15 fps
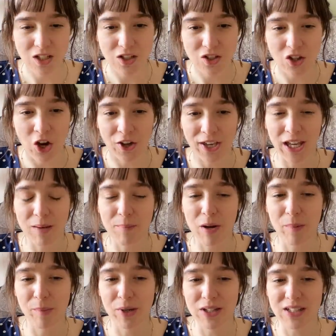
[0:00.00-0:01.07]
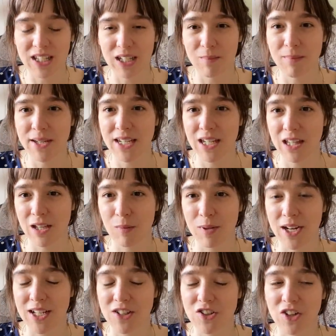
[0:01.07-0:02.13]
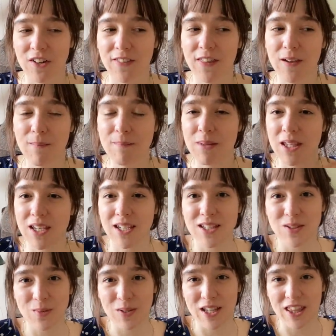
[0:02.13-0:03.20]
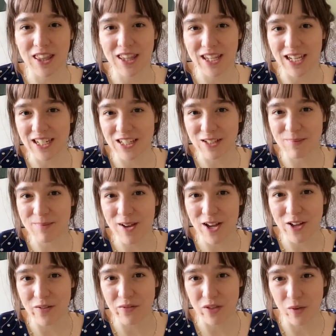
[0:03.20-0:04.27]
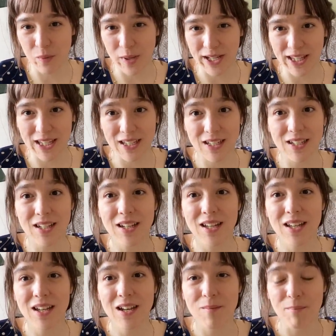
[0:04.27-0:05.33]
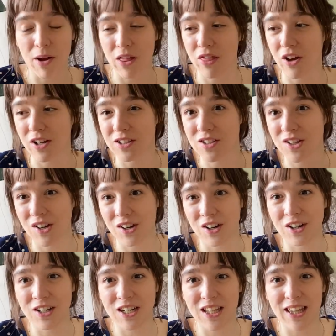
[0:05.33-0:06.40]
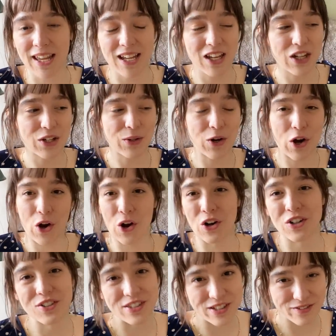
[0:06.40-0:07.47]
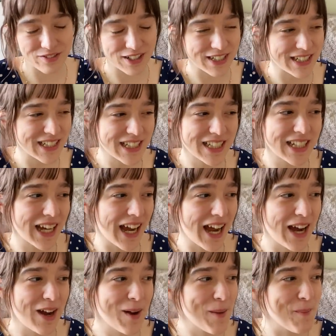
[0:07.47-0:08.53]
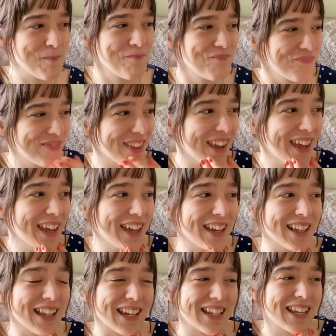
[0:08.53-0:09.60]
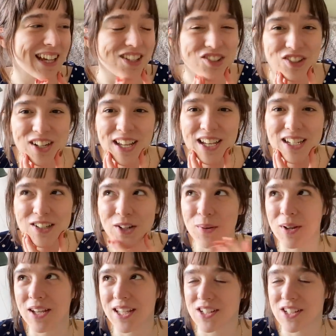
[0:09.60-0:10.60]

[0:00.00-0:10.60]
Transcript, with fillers: talking about books like immediately when I start them because with Kingdom of the Wicked, my thoughts are already like all different. Um, like yesterday, no, not